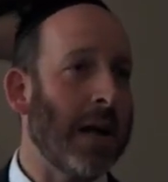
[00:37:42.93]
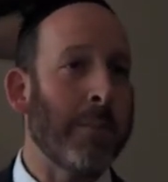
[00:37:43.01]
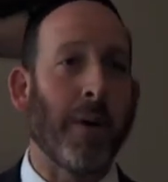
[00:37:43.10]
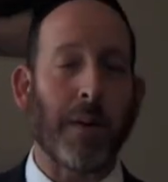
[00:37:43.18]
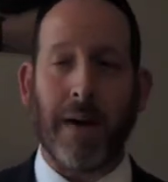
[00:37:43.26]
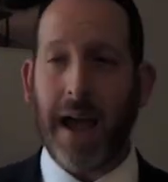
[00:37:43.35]

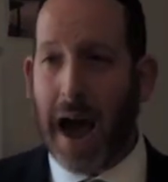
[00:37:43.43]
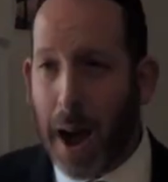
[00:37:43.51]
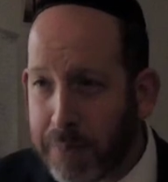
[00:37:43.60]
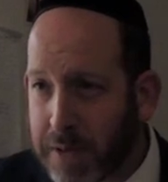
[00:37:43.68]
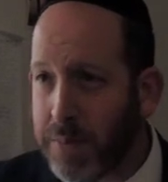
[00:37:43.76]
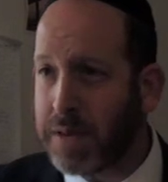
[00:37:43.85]
But my
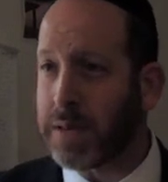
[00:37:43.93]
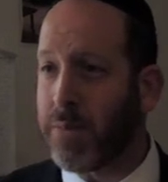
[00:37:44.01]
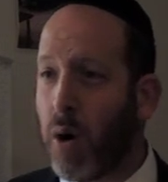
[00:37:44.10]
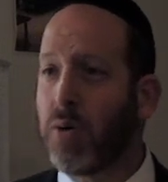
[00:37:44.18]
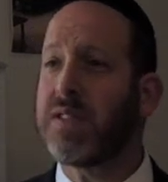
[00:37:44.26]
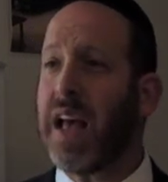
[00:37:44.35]
optimism
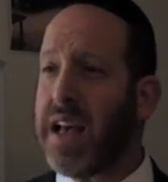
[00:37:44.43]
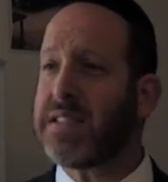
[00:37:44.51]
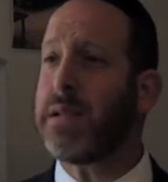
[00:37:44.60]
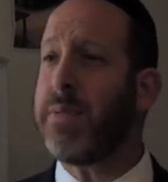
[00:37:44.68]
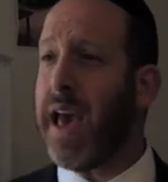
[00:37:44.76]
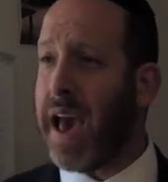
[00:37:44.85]
also has
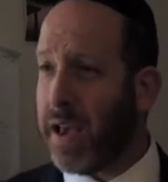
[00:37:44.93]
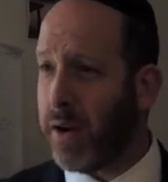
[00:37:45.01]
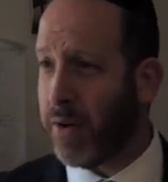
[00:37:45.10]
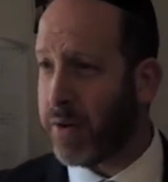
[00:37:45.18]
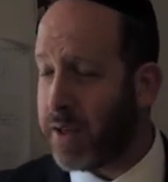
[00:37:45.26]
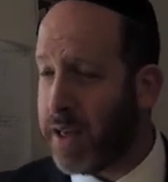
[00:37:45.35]
to be
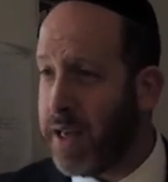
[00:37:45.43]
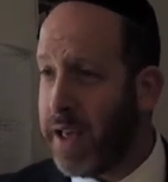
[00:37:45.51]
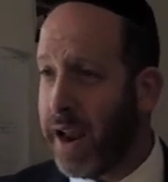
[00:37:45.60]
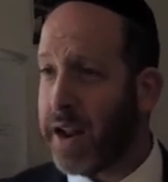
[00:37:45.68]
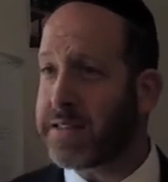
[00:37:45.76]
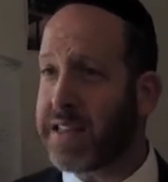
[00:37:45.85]
anchored
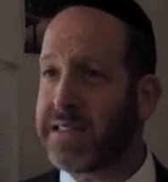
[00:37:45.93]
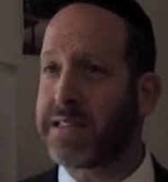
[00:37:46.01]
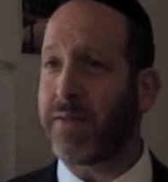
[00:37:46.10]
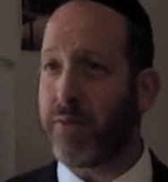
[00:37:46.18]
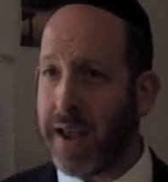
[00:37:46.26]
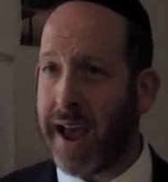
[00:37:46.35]
in a sense
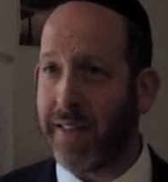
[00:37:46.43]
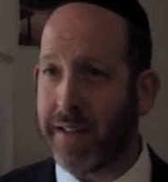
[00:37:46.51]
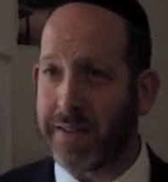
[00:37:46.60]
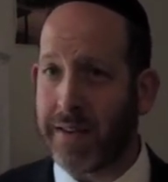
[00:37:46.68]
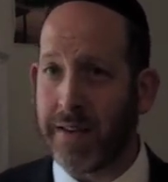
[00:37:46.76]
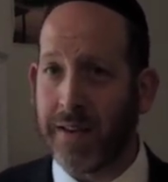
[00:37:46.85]
of
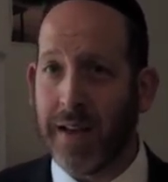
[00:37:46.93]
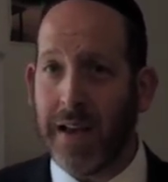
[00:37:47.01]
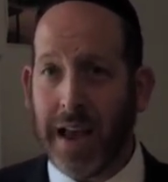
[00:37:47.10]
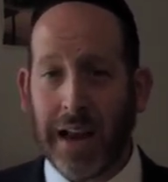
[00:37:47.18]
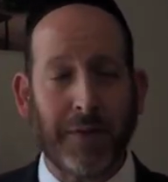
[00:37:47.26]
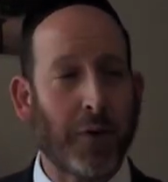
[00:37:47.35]
reality.
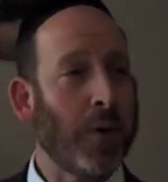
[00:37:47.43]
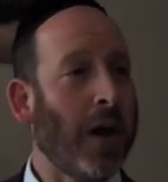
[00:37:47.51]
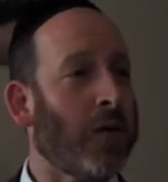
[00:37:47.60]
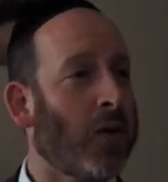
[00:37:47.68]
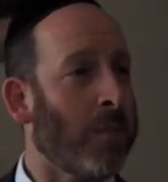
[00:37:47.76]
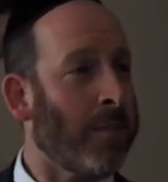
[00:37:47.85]
And if you
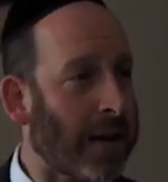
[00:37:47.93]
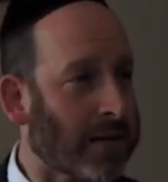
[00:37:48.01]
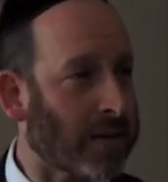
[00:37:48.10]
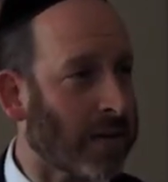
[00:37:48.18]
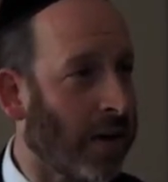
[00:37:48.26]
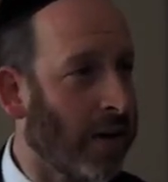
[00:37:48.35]
eat your
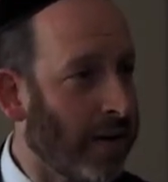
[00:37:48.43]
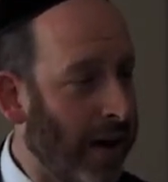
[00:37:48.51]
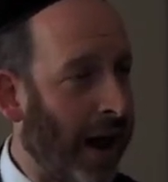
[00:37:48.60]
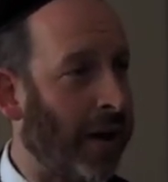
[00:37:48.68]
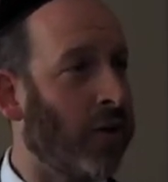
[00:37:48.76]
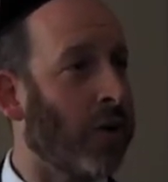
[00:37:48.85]
matzah
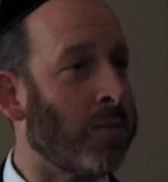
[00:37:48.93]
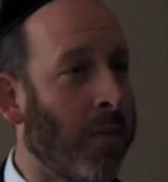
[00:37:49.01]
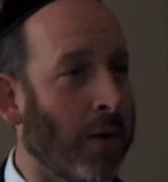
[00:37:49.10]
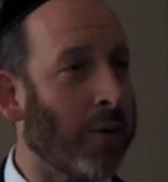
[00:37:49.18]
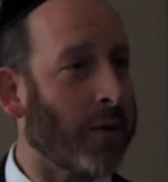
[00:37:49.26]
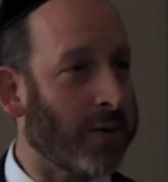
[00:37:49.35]
and your
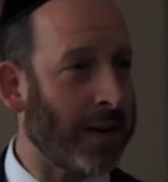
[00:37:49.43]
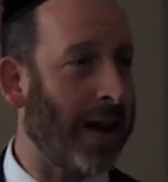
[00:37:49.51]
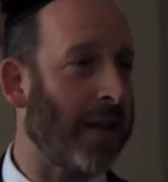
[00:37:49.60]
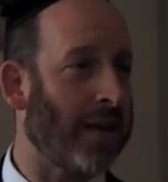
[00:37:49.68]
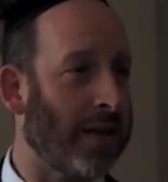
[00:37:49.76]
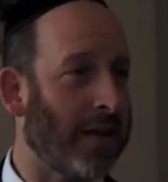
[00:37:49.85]
maror
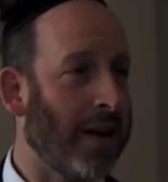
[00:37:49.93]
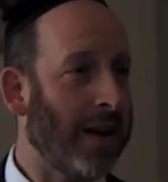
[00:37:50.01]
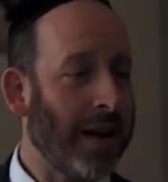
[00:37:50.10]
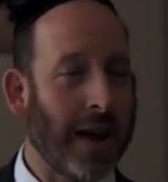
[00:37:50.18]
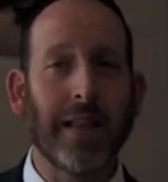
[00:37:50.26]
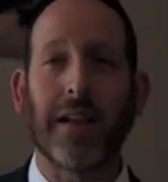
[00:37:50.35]
together,
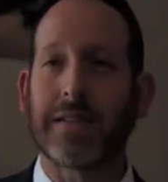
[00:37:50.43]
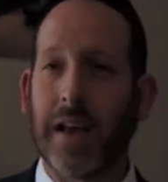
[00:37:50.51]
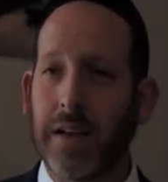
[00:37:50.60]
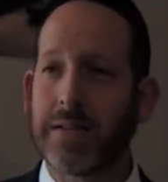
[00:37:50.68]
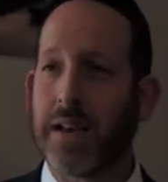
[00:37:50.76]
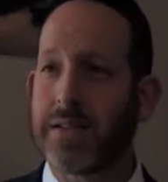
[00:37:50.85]
Hillel
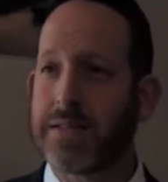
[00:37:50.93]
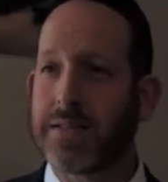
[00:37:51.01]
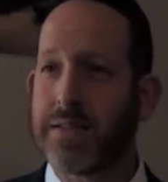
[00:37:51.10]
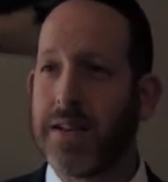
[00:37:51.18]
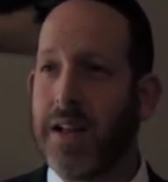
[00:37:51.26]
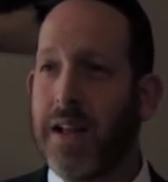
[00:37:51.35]
tells
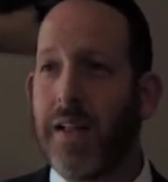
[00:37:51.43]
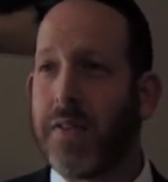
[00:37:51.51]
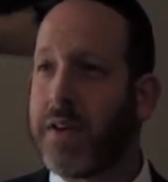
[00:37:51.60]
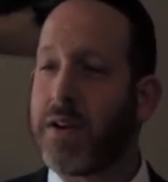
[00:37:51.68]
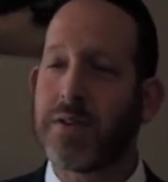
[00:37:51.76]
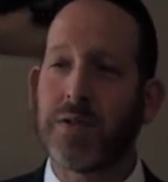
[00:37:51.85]
us,
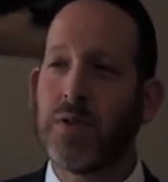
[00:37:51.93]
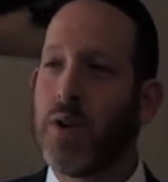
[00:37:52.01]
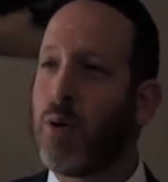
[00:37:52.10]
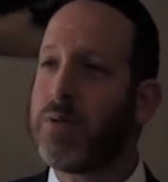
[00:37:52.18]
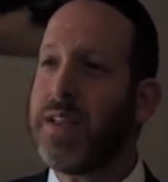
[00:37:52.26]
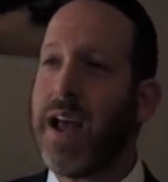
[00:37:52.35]
there is
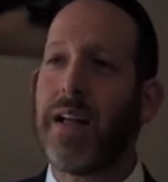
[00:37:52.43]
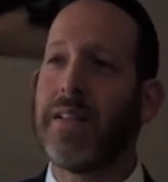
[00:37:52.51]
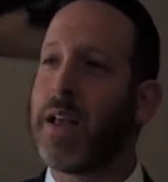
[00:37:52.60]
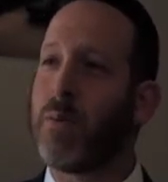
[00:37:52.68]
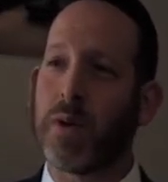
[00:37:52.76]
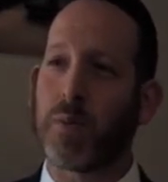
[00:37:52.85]
no
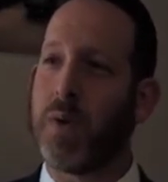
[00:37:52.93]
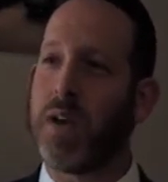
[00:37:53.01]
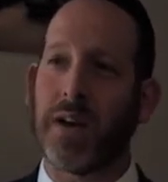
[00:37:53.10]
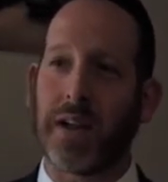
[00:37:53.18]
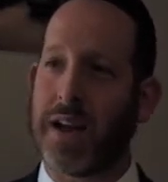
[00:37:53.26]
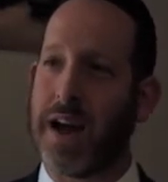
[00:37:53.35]
telling what we
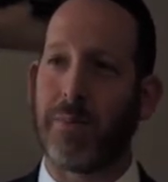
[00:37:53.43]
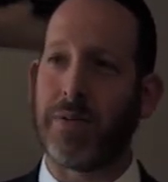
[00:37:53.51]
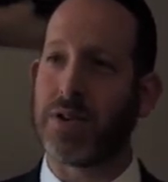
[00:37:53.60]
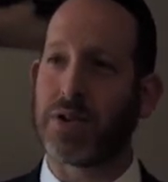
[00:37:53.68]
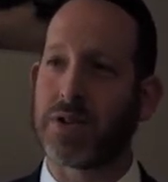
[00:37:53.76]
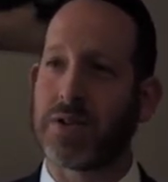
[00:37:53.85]
could
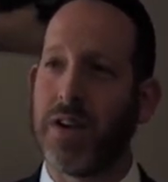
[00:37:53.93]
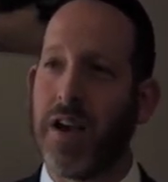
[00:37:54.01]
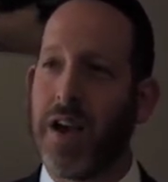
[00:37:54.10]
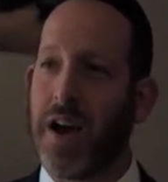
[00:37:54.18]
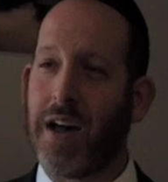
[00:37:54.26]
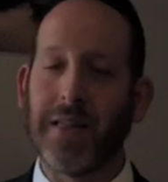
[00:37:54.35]
accomplish.
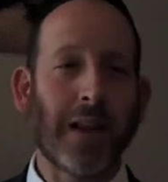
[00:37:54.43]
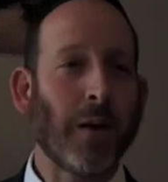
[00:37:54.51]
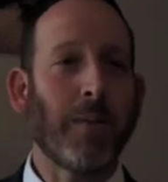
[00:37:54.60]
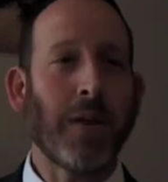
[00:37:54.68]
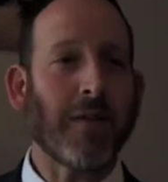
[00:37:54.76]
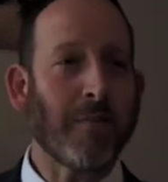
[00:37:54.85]
A little
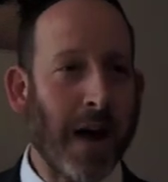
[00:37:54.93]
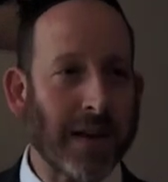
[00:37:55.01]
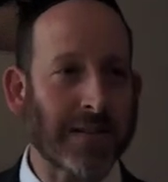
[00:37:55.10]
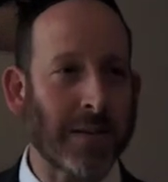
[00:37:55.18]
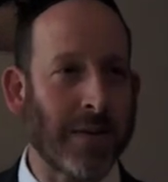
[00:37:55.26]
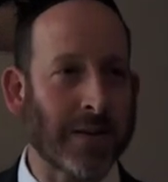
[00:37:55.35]
bit of
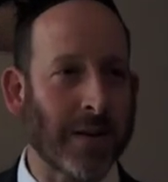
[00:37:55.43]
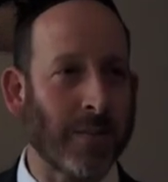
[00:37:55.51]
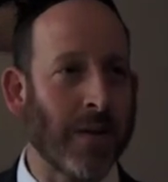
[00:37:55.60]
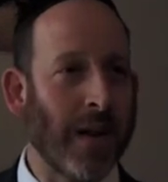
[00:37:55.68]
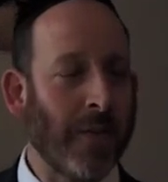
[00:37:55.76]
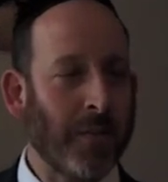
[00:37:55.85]

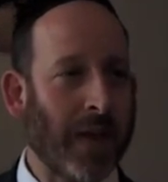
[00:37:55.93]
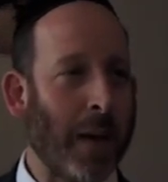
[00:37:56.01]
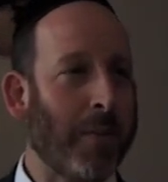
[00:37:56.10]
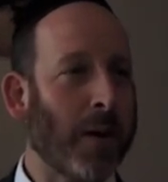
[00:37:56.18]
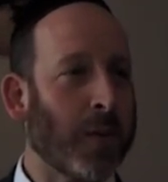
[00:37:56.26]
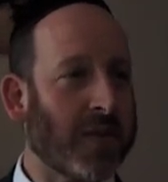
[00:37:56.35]
pessimism,
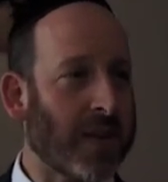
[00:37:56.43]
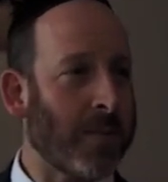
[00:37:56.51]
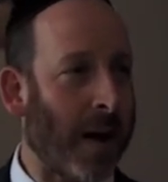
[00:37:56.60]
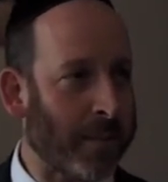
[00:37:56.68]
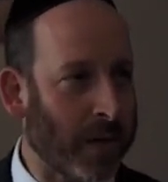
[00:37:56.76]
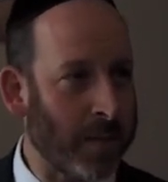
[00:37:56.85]
tempered with some
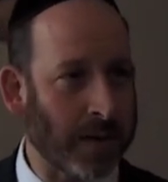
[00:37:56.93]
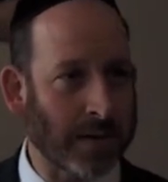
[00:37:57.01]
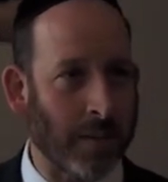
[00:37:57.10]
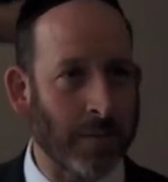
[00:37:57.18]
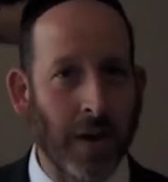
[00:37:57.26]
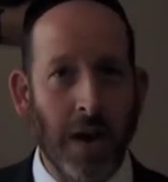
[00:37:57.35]

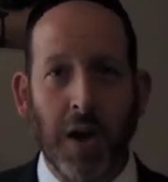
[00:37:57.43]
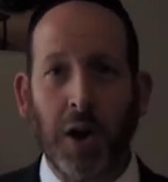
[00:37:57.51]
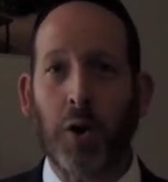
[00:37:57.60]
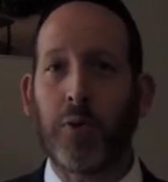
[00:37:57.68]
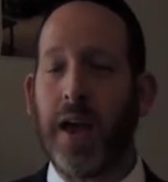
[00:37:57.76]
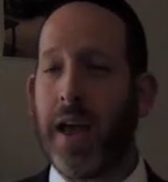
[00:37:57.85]
optimism,
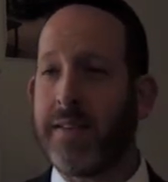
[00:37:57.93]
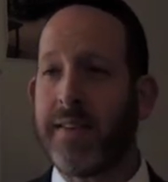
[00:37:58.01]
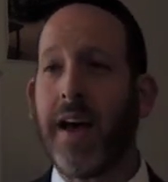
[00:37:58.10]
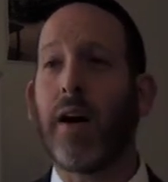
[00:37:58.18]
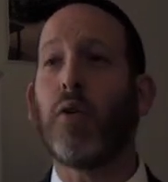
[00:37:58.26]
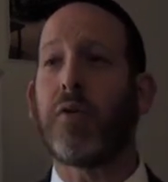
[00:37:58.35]
creates
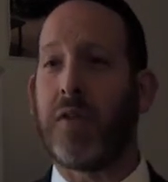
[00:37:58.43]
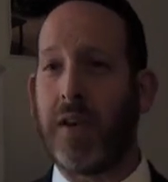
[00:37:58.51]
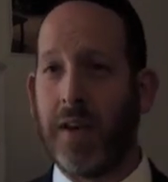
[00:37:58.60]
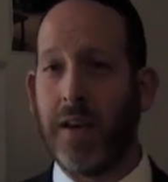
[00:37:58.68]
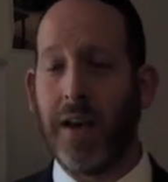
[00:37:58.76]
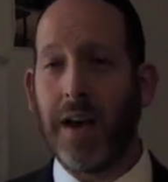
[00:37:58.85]

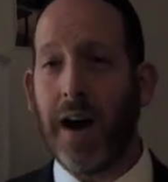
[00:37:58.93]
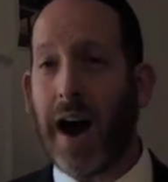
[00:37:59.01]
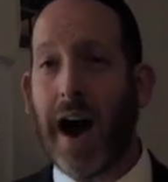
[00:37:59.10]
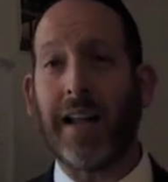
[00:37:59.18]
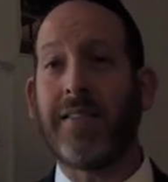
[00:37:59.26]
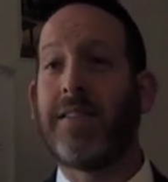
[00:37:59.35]
healthy,
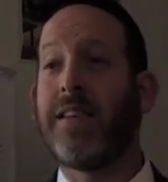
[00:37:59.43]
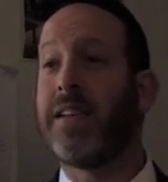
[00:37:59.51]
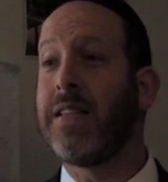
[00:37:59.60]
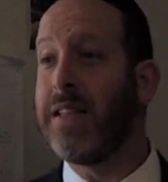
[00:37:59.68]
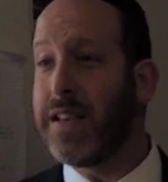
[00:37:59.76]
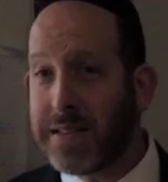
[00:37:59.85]

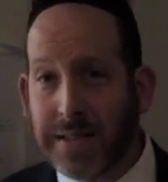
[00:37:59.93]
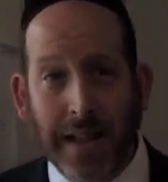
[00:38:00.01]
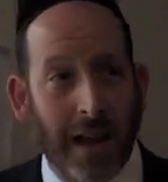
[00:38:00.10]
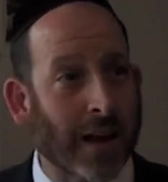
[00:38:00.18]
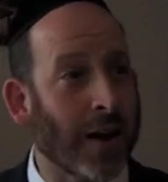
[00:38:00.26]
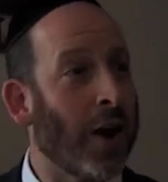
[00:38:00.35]

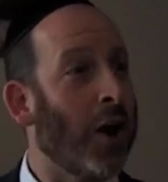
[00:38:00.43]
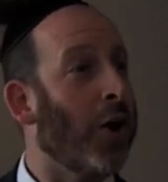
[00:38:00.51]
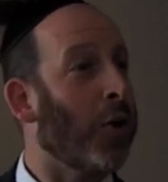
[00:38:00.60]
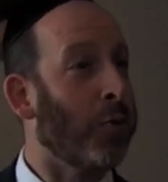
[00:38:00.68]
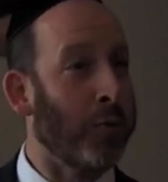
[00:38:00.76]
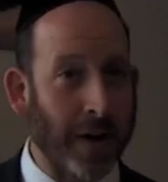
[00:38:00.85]
idealistic
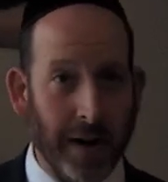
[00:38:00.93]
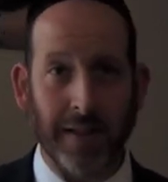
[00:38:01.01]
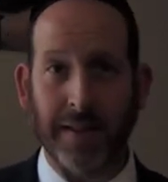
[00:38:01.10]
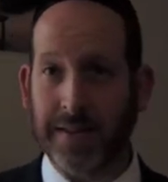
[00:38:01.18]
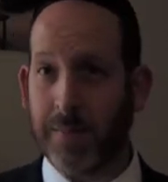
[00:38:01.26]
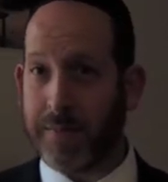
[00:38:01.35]

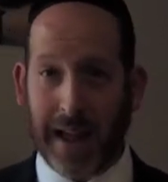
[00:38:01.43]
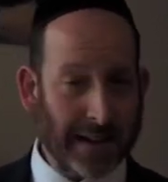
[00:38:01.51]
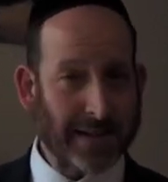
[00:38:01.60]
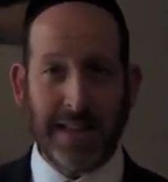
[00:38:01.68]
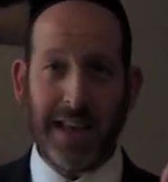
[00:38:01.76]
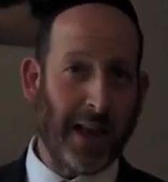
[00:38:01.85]
realism.
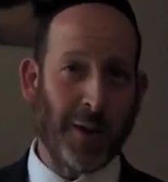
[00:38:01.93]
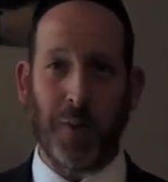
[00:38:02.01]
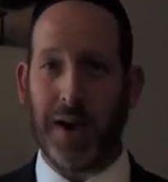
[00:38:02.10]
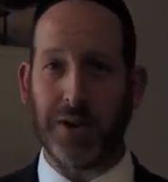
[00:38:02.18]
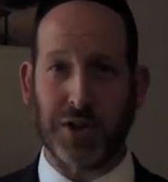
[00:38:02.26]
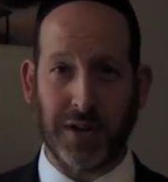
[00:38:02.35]
That's the
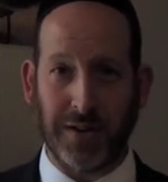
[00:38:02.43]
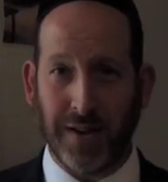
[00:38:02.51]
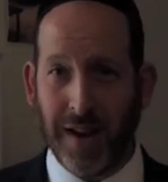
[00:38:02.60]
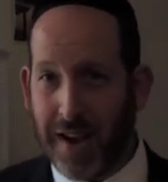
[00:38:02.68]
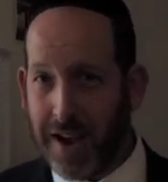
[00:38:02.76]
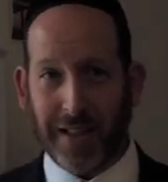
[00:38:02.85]
equation.
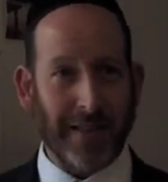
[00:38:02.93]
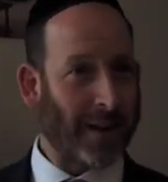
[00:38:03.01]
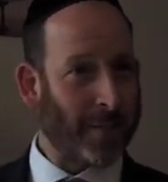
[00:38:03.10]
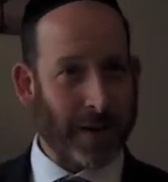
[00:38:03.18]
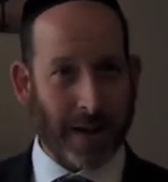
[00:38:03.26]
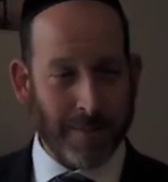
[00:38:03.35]
A little
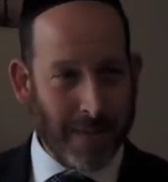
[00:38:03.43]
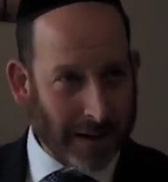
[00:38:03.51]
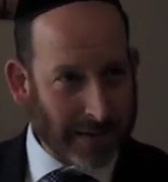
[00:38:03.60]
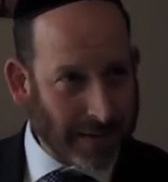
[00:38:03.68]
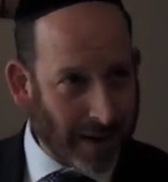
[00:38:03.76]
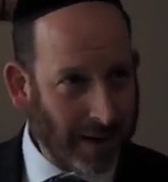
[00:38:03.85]
bit of
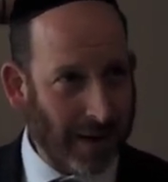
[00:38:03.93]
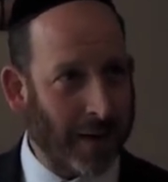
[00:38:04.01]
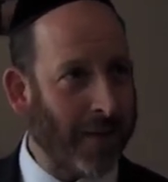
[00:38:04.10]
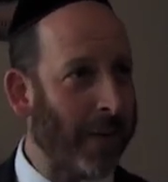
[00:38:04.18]
matzah of